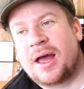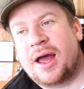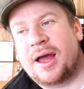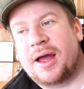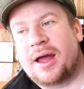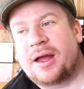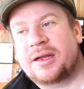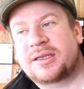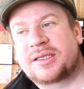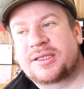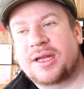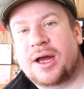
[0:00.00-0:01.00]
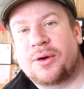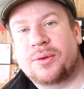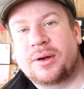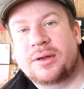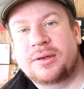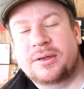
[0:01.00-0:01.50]
Uh,
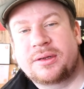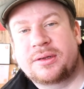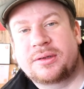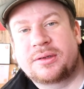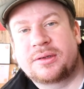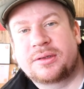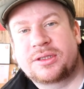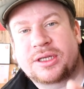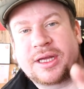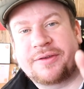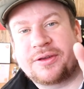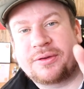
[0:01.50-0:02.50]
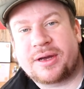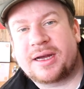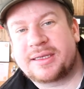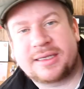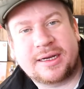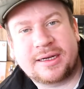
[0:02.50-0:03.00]
so, to give you
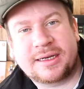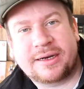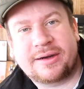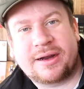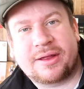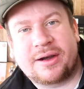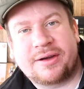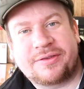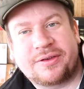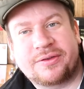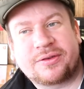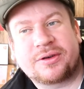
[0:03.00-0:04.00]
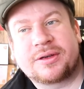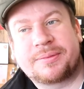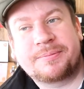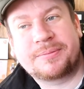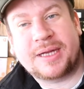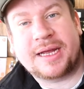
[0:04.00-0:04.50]
guys an idea out there, if you're going to
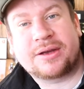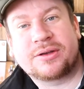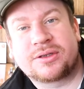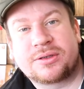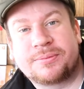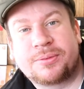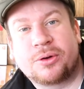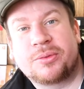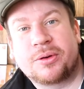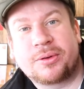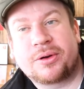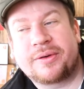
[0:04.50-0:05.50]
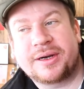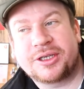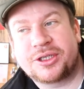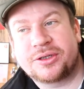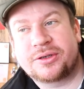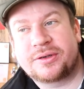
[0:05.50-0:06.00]
take on some pub or brewery
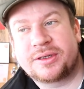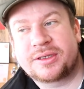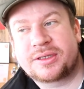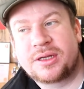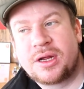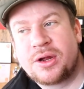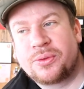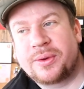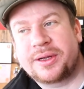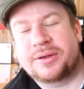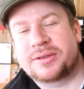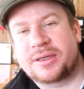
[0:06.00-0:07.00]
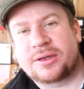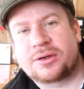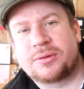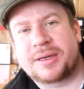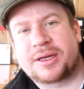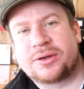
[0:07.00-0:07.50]
insurance, we're using a
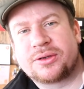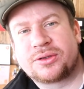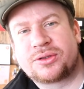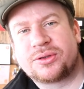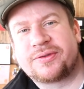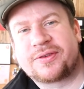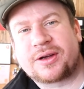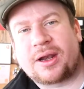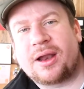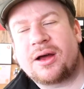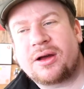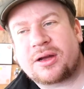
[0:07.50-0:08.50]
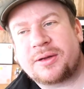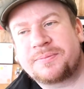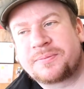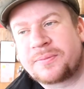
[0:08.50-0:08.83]
company called Dove Clark.